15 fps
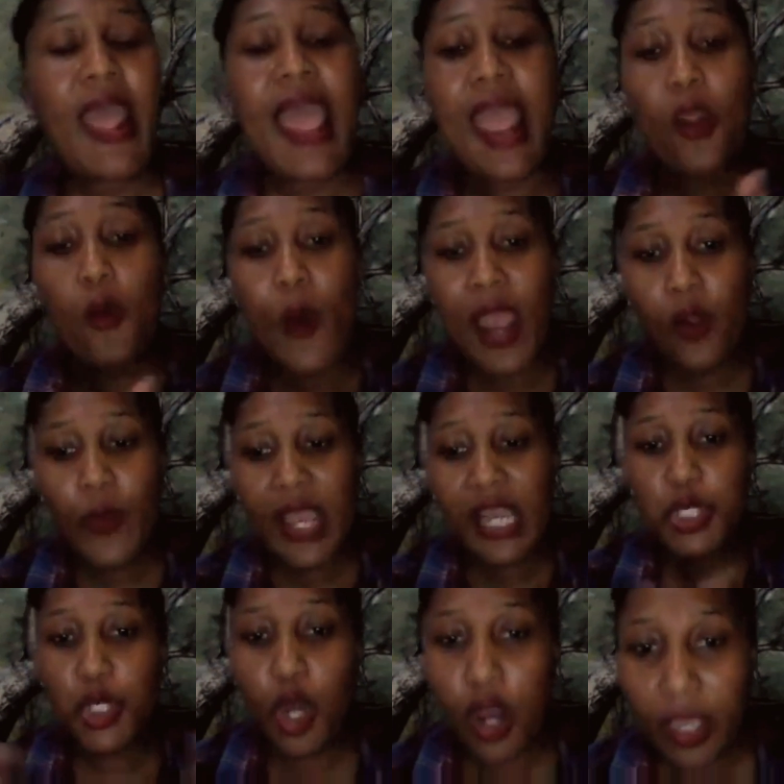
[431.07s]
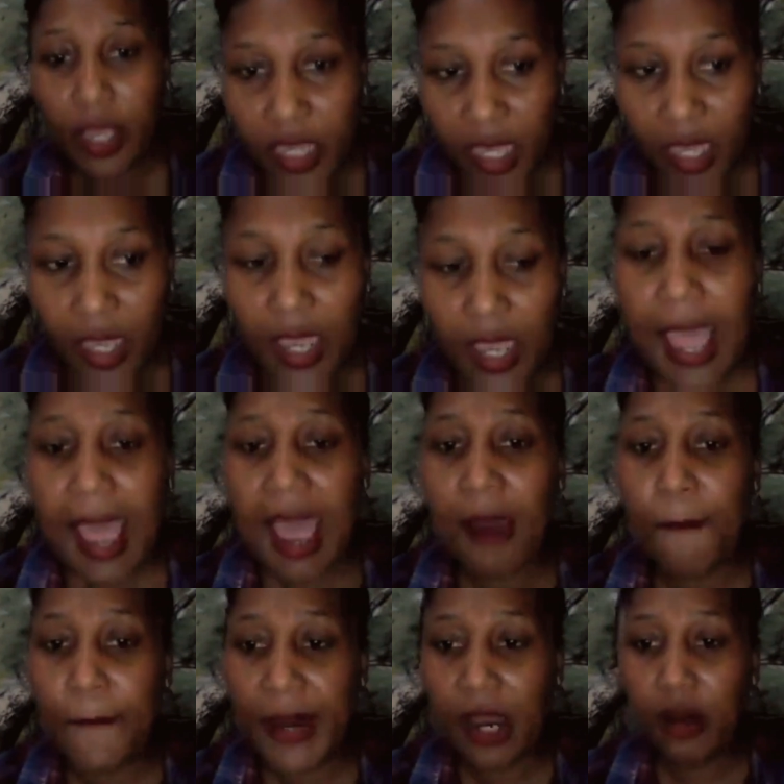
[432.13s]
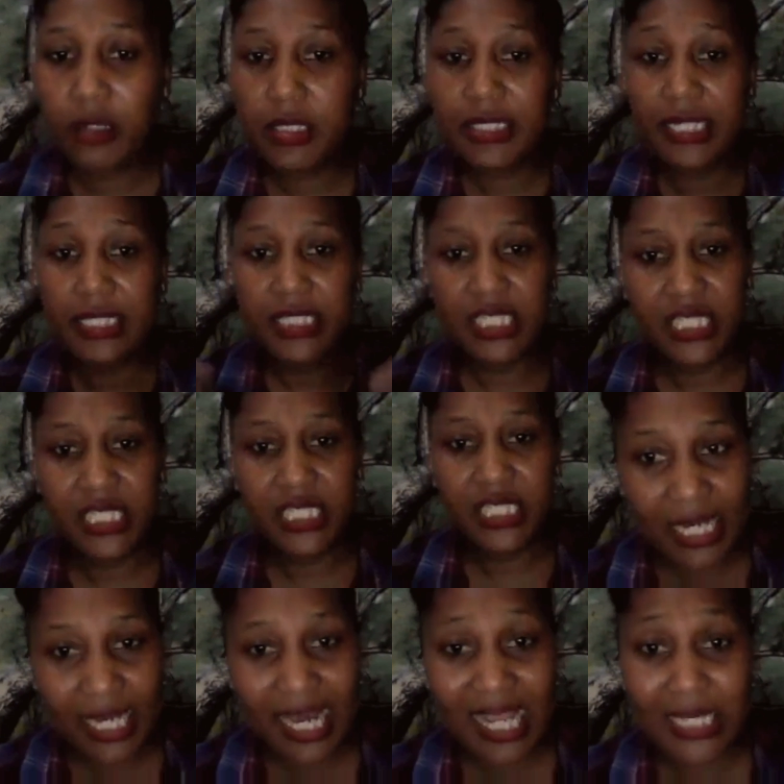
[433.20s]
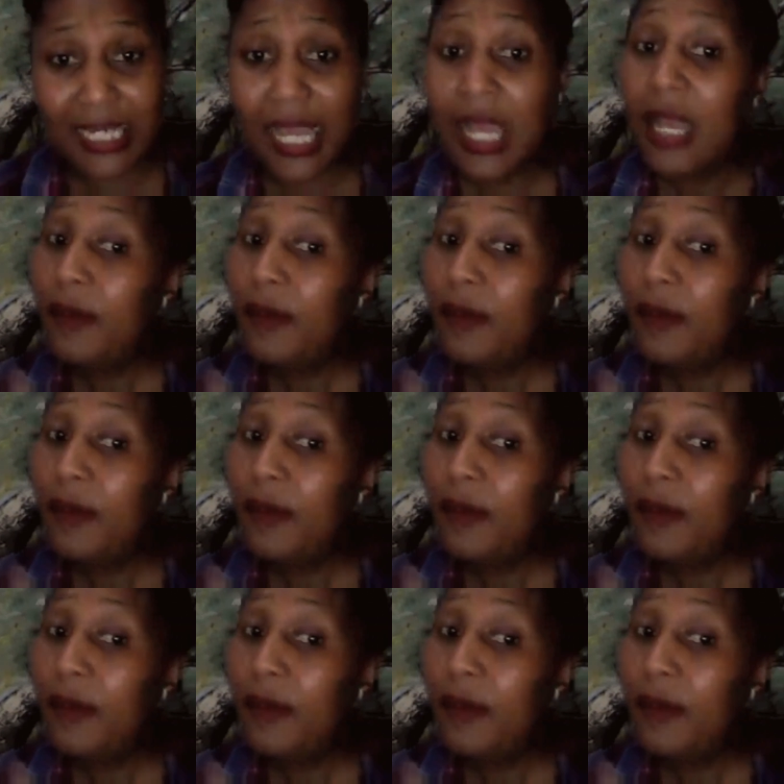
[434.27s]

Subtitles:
And while we are talking about the digital clutter,